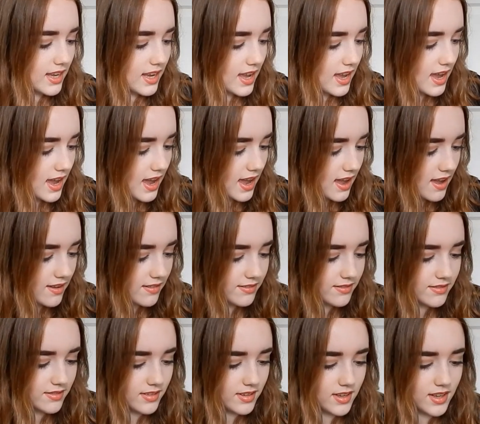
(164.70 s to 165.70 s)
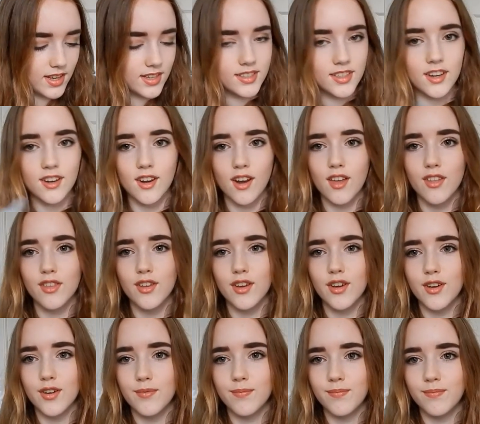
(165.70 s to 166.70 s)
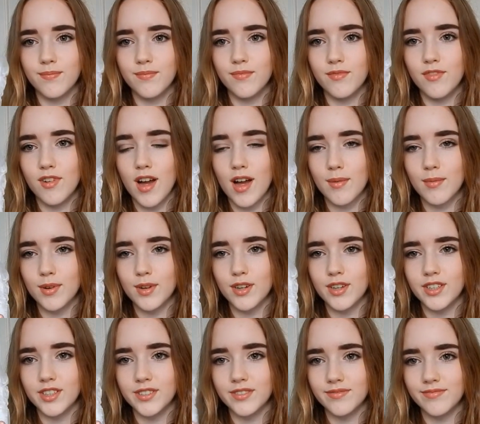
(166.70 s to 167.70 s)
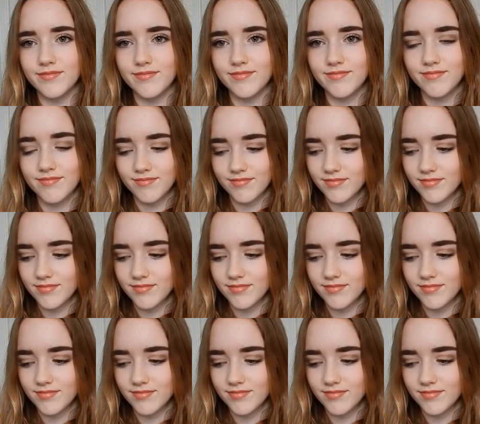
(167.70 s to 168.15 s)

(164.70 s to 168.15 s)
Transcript: Next thing I have is another wrapper.